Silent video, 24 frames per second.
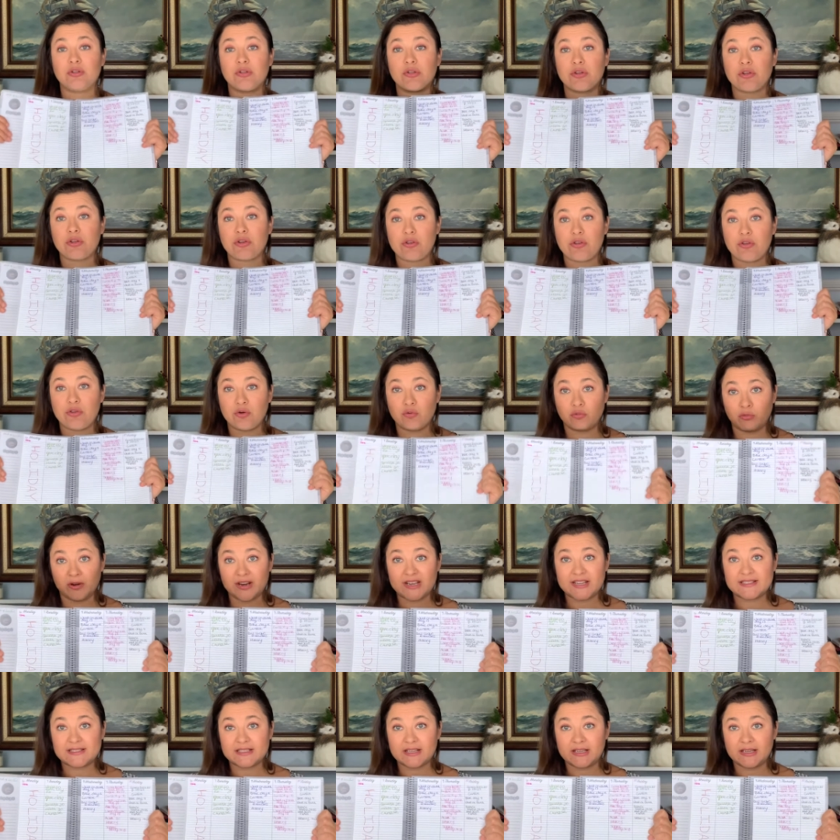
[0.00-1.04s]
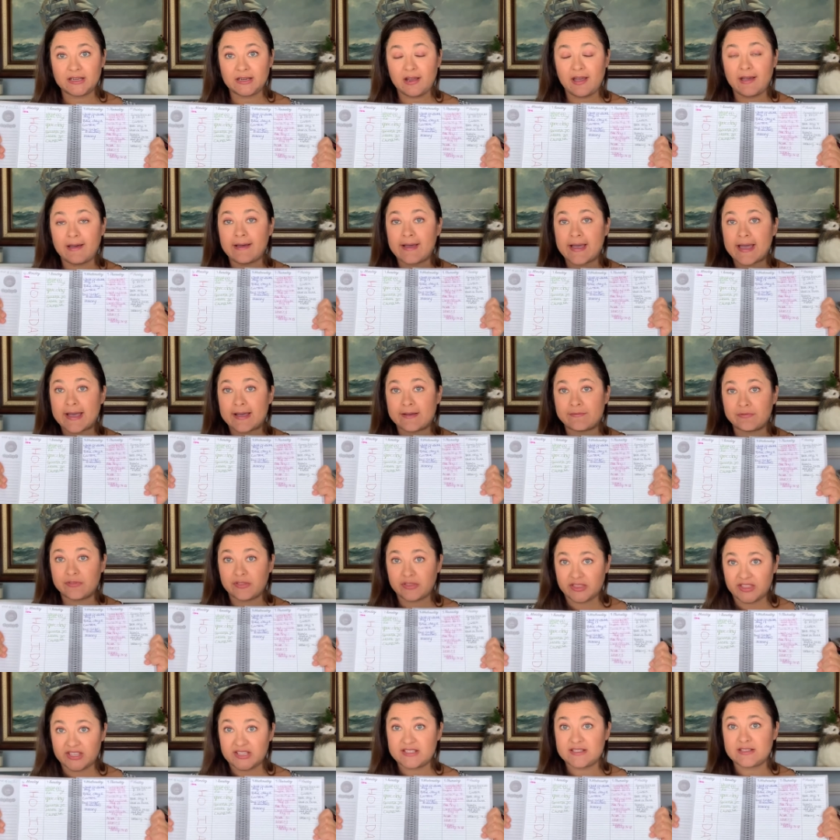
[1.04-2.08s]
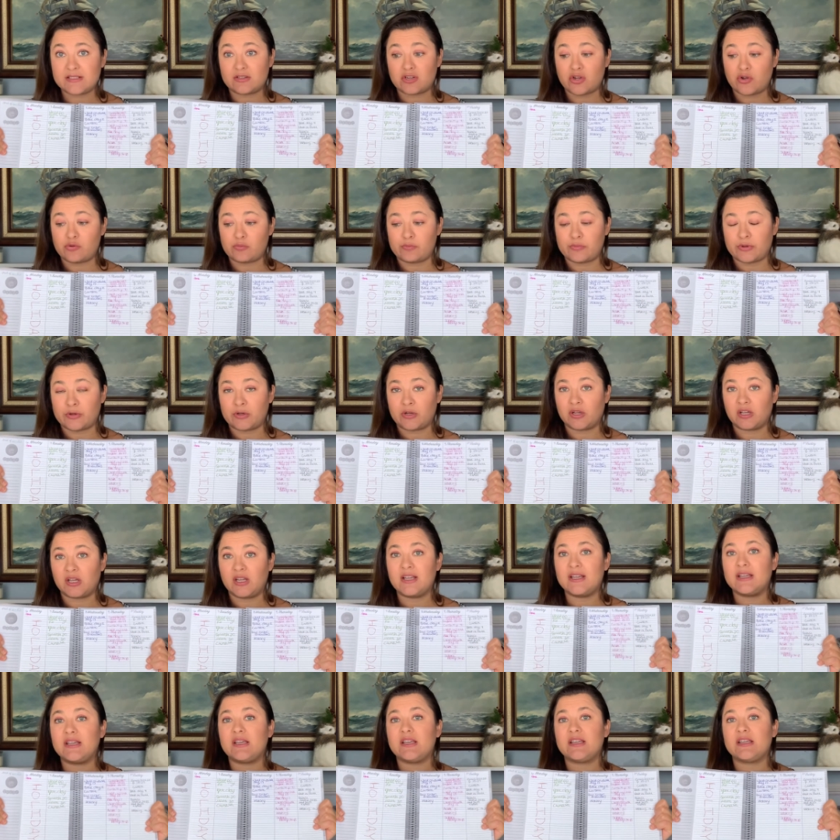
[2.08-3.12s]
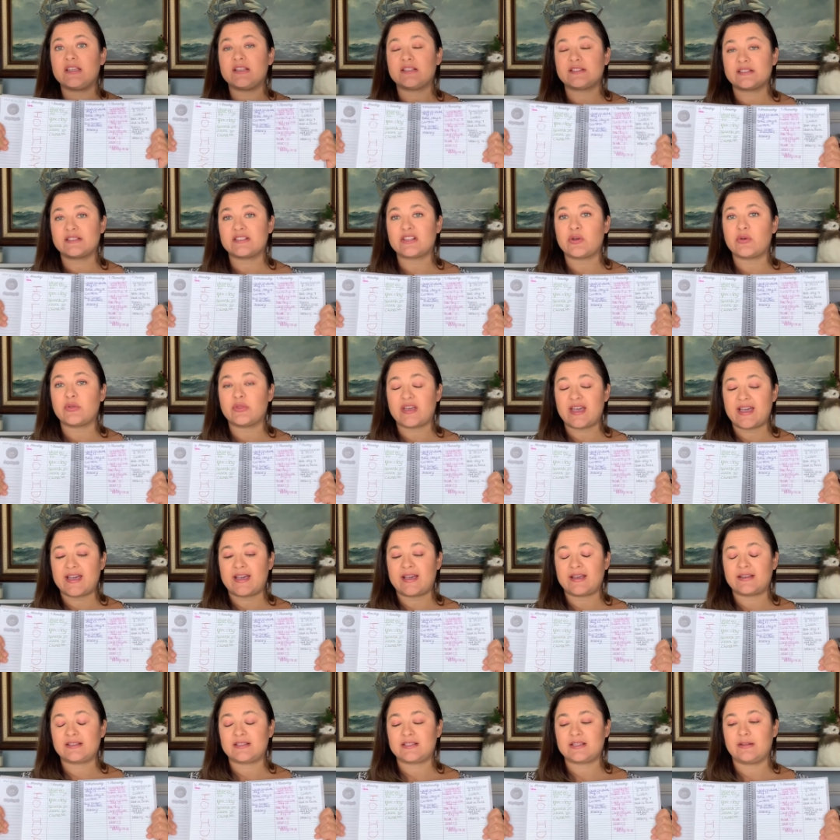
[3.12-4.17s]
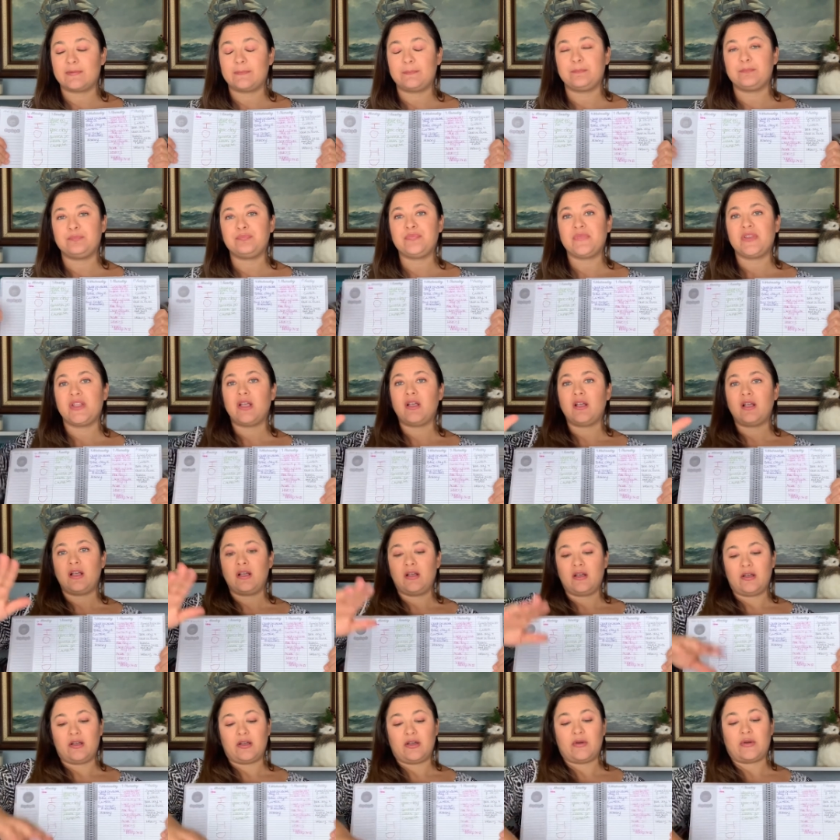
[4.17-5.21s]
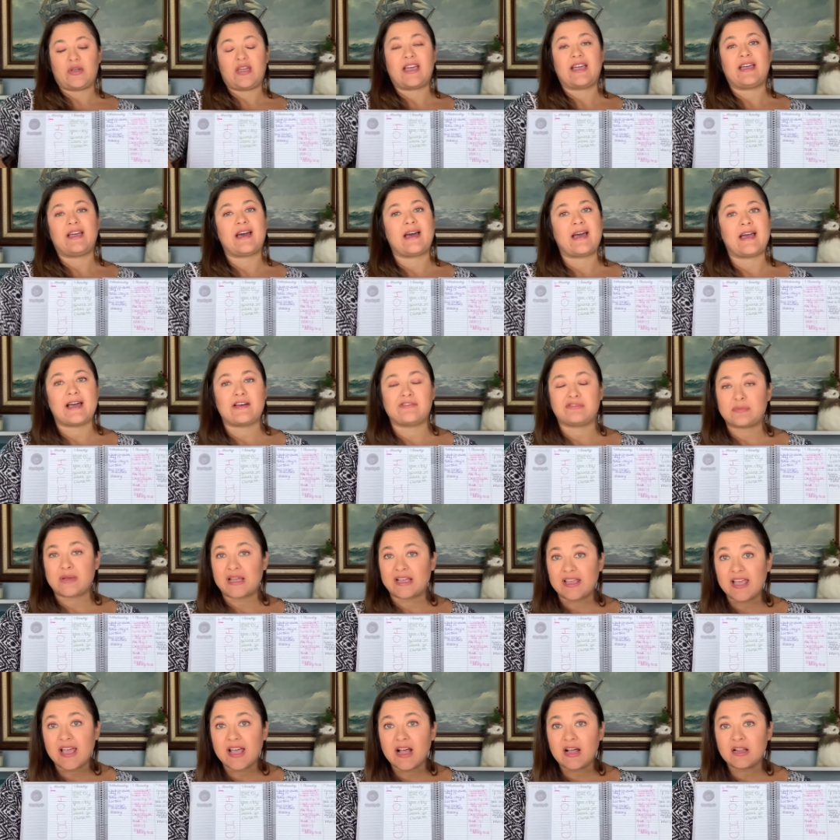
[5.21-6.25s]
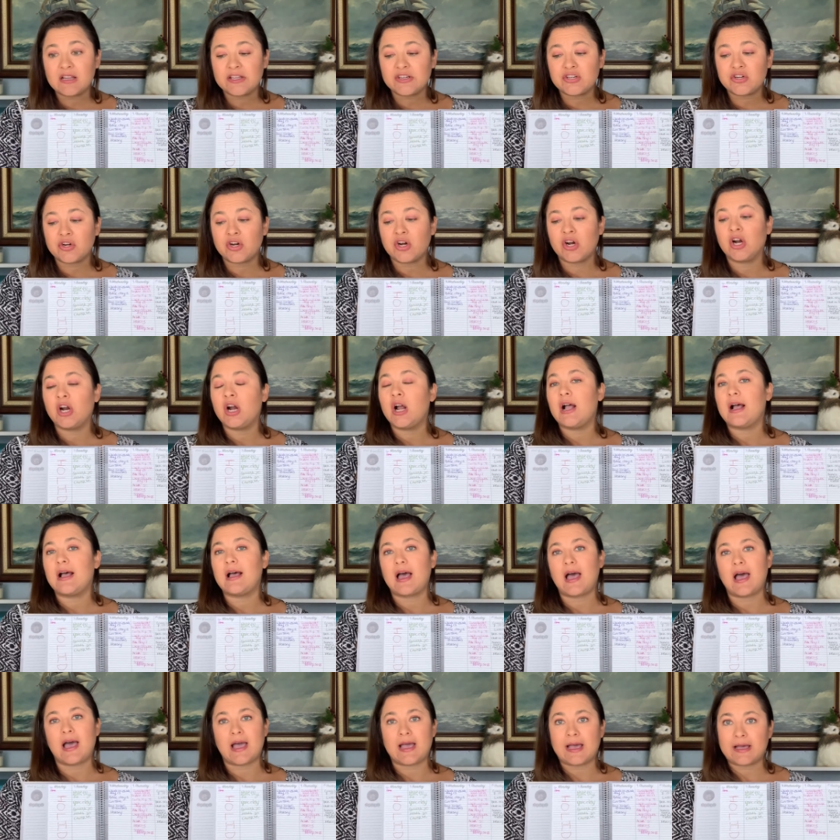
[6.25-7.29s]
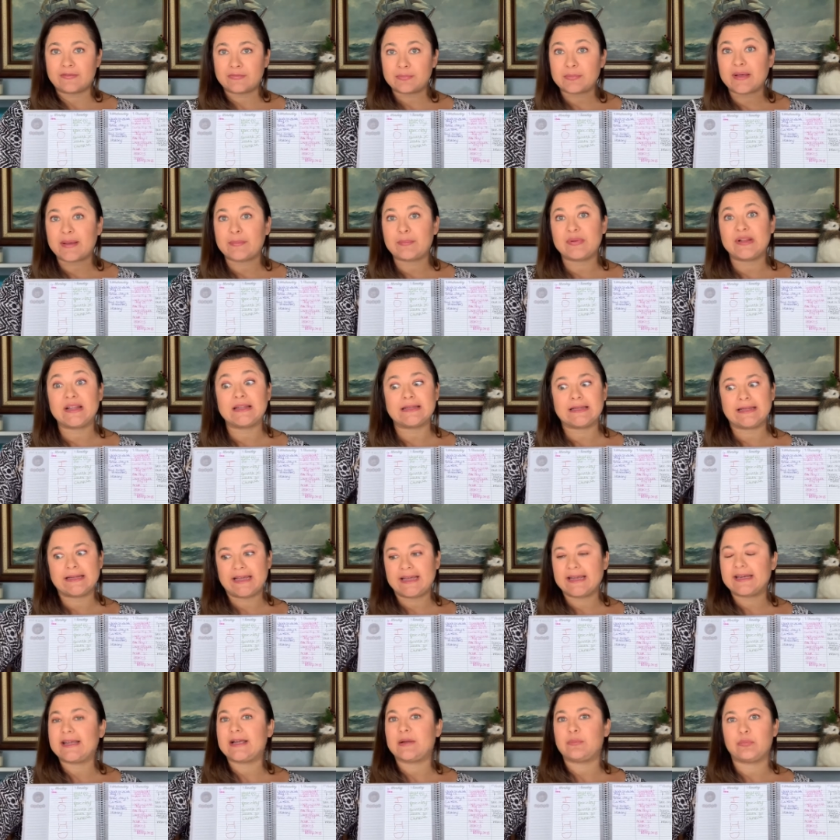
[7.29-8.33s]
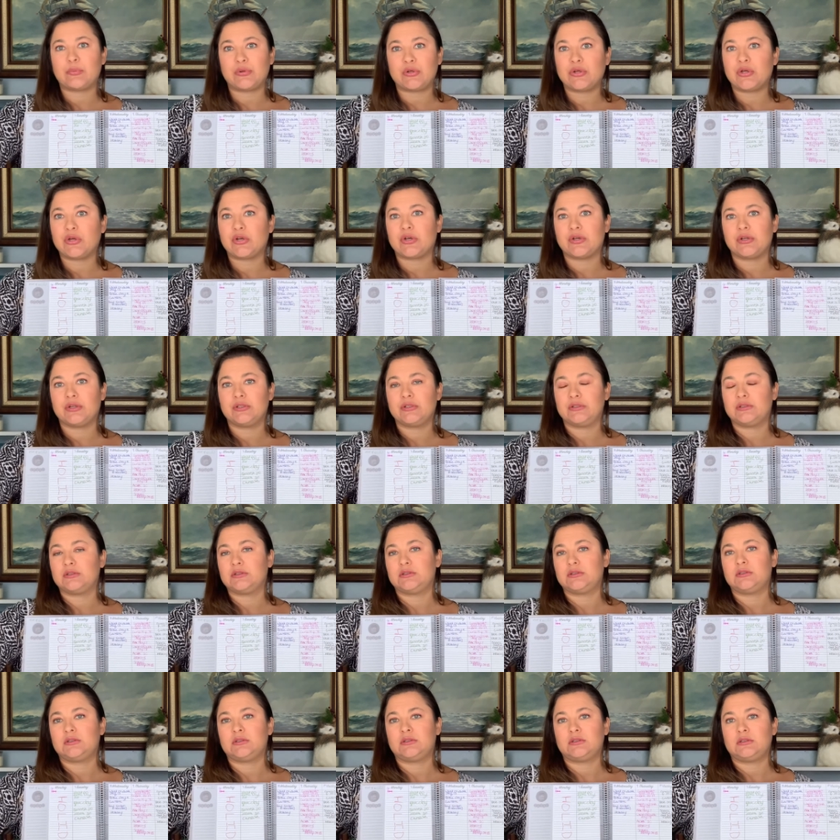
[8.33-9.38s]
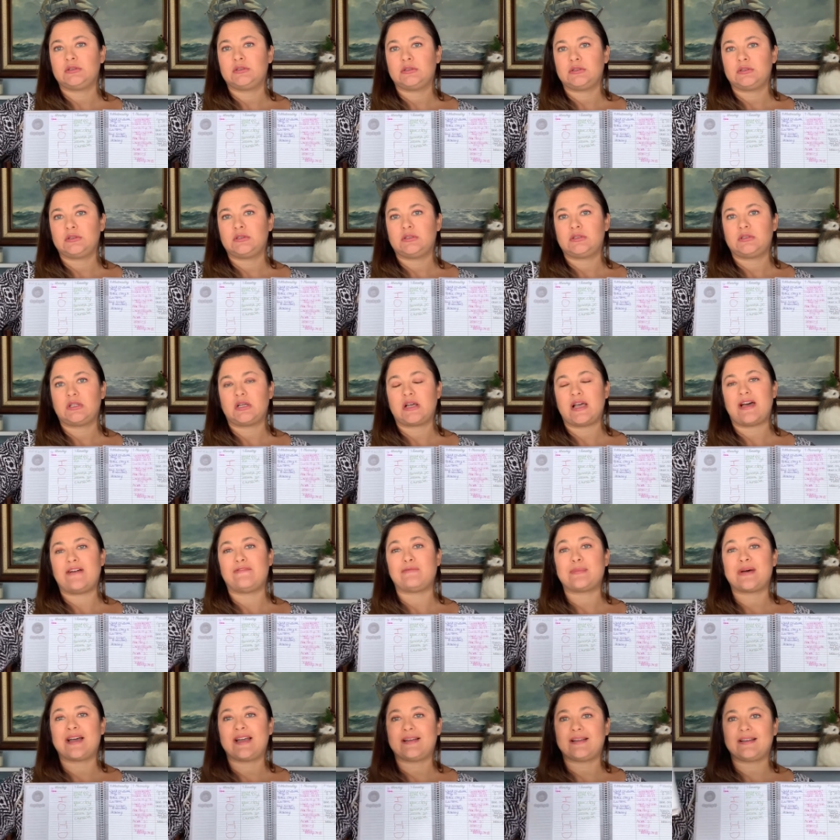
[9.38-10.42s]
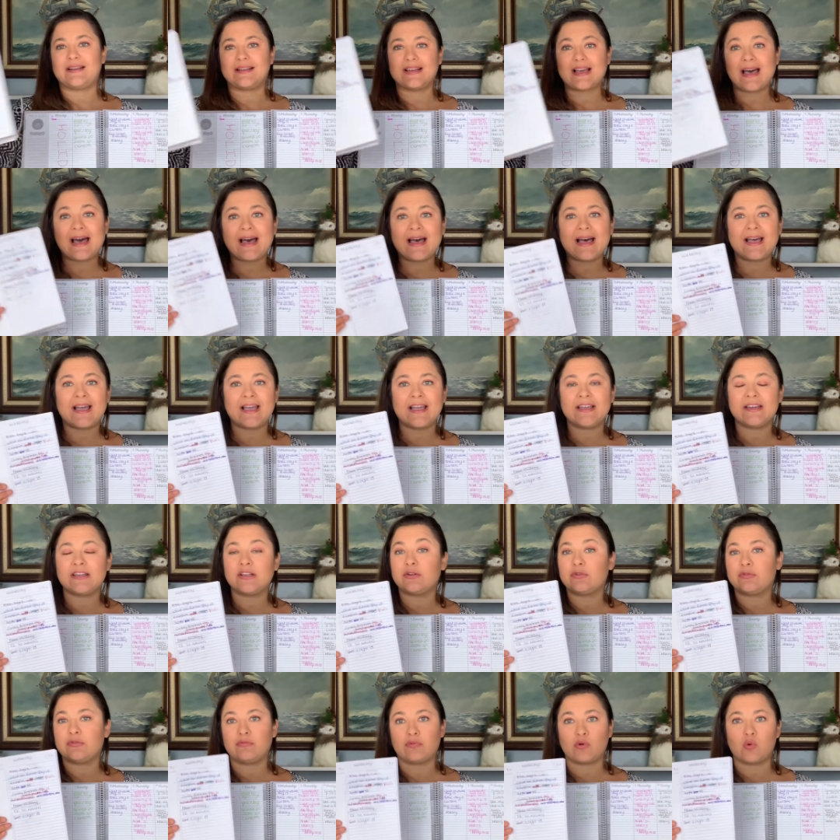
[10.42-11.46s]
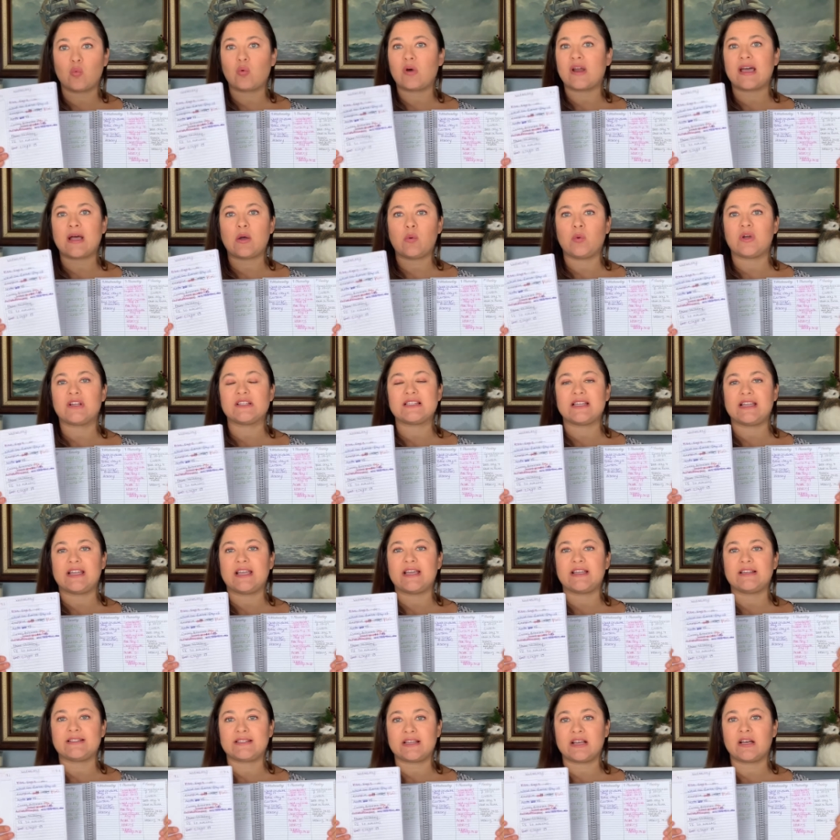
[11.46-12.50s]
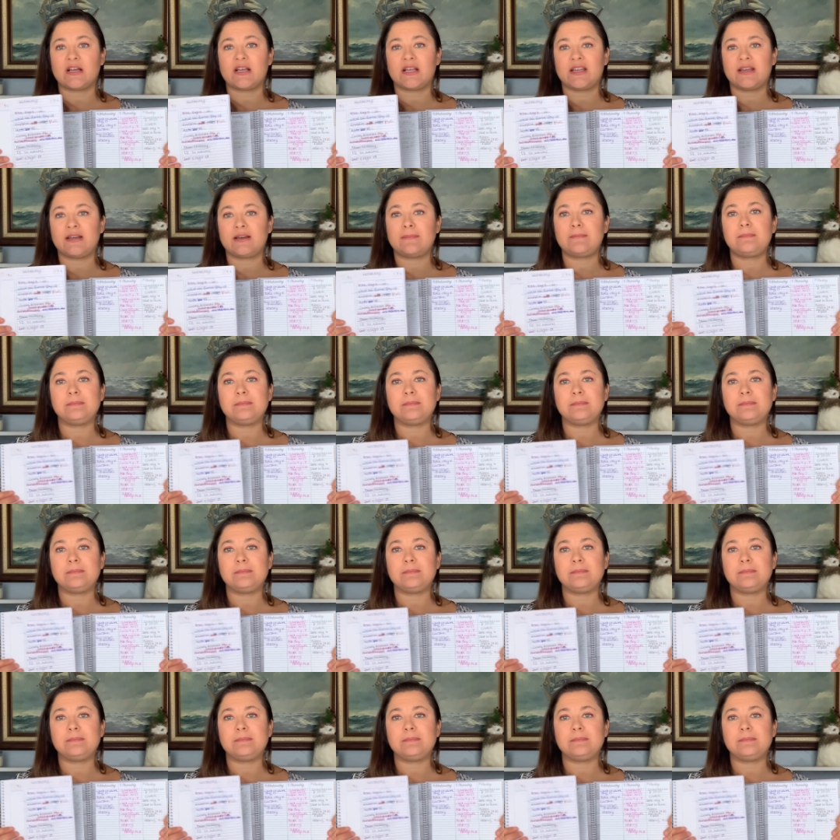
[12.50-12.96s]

The reason I have this notebook is so that, okay, I have my calendar, I have my planning book, I have my guide for what I want to get done.